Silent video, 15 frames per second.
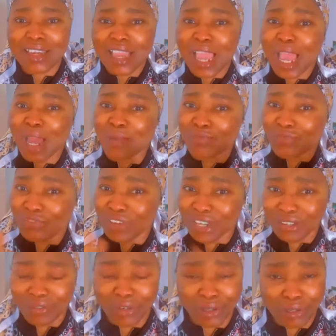I'm
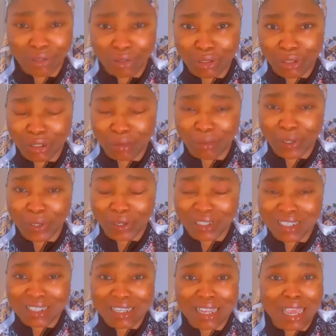very, very sorry,
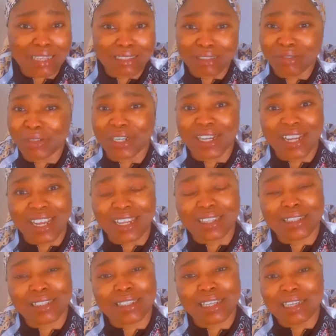because I didn't
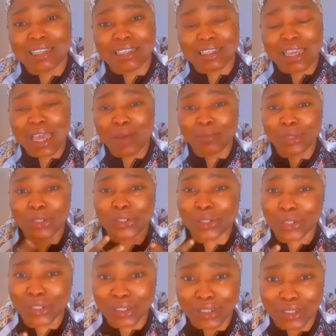realize that I'm not
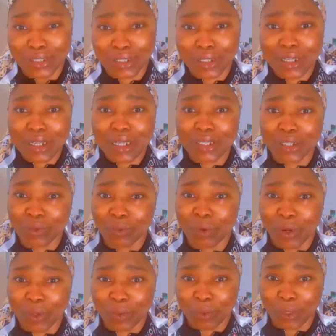just the
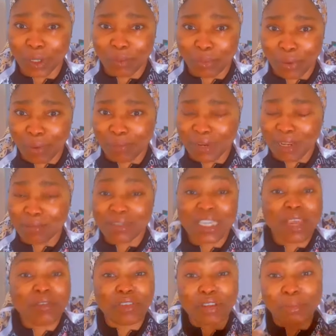one with problems.
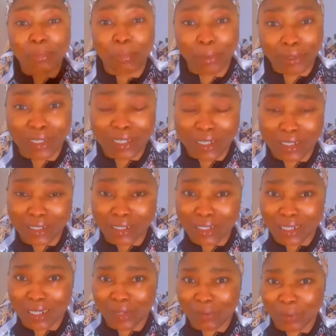Everybody is
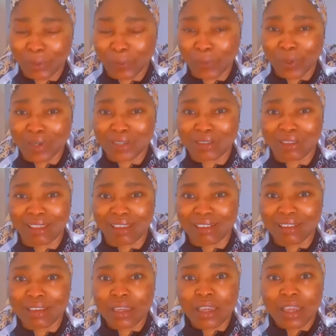dealing with one
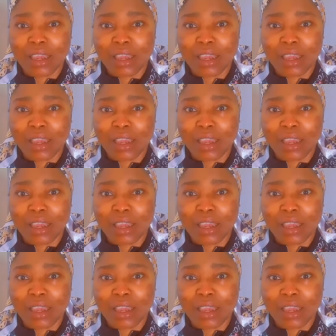thing.